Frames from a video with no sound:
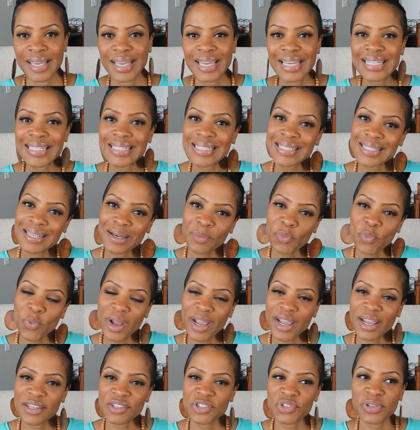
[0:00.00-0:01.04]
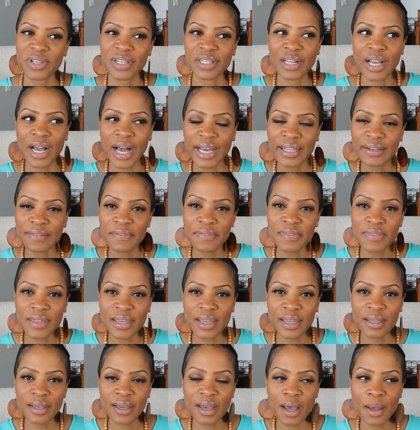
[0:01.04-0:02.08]
In some ways, you can kind of
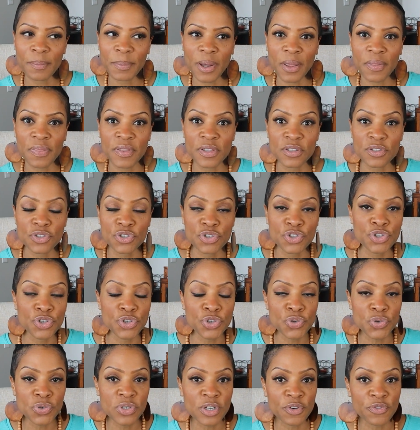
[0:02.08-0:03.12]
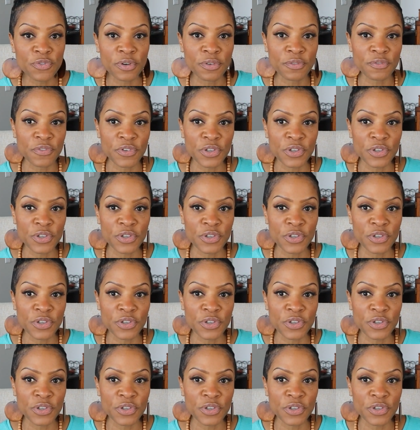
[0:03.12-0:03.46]
think about these two different